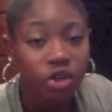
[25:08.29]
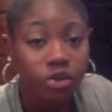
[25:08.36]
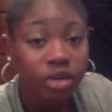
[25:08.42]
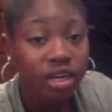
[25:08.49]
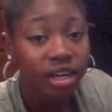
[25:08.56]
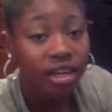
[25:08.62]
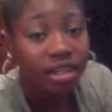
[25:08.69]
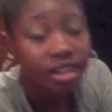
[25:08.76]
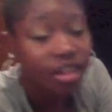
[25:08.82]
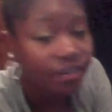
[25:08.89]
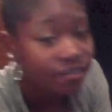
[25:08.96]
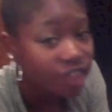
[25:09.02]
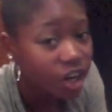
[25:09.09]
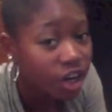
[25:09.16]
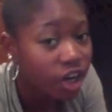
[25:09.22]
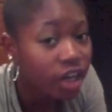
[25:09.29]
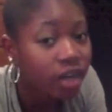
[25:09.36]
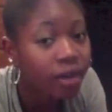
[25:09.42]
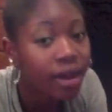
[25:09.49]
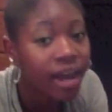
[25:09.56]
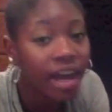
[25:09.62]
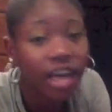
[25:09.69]
you get the
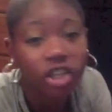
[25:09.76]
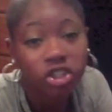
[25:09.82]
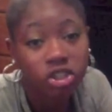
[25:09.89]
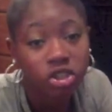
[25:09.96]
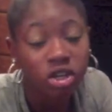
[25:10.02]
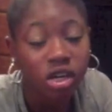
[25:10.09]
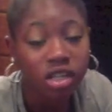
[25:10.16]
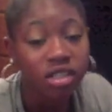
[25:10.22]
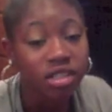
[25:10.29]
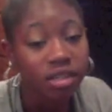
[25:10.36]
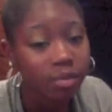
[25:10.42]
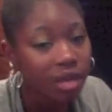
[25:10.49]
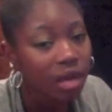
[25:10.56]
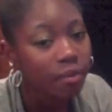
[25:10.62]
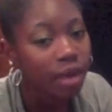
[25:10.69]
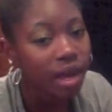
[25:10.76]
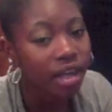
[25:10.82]
very extra large Ziploc